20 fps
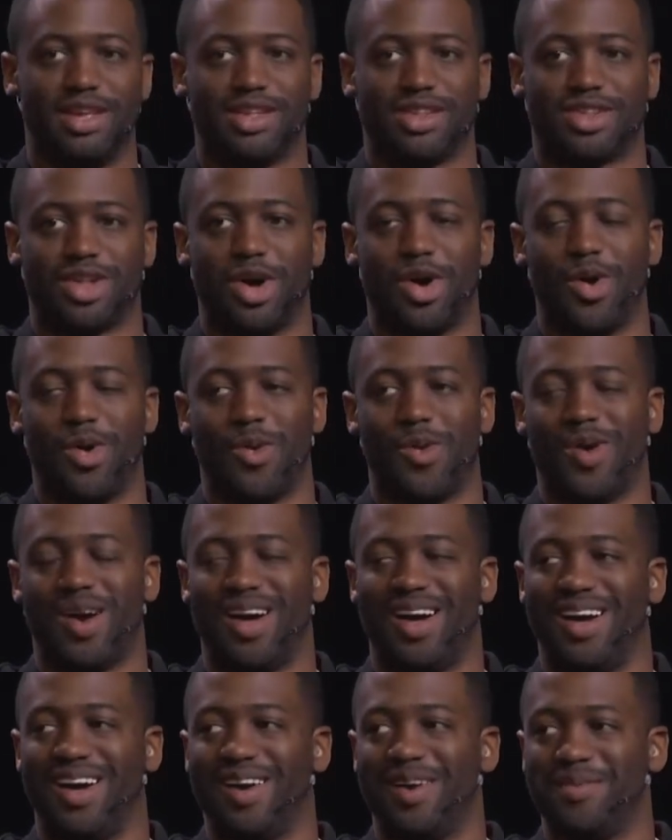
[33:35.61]
So
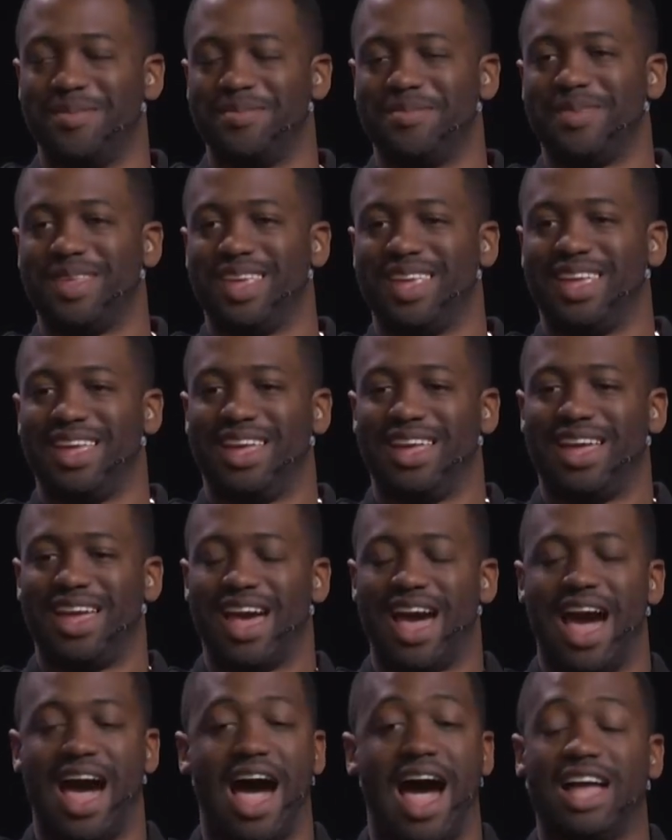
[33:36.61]
um,
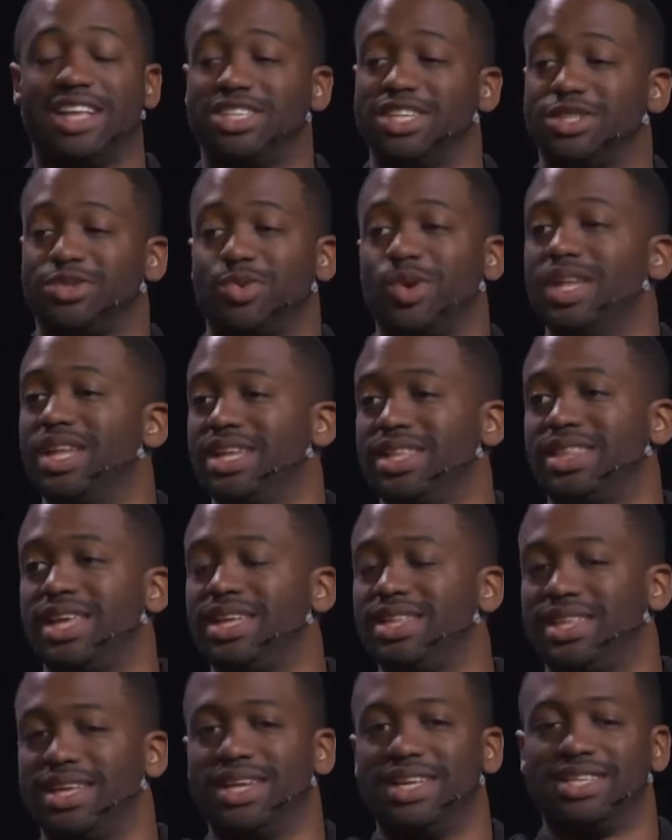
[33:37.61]
I just really
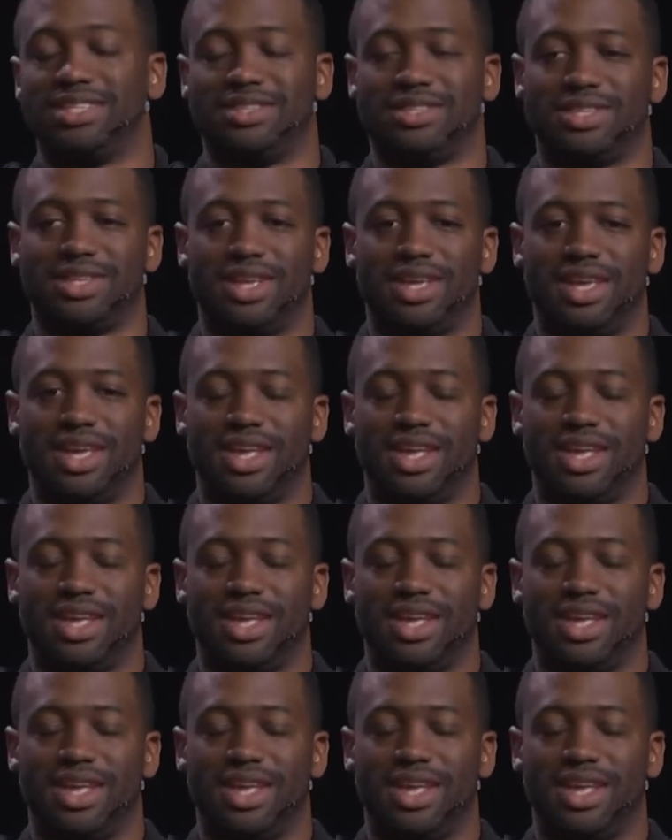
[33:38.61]
think that it's,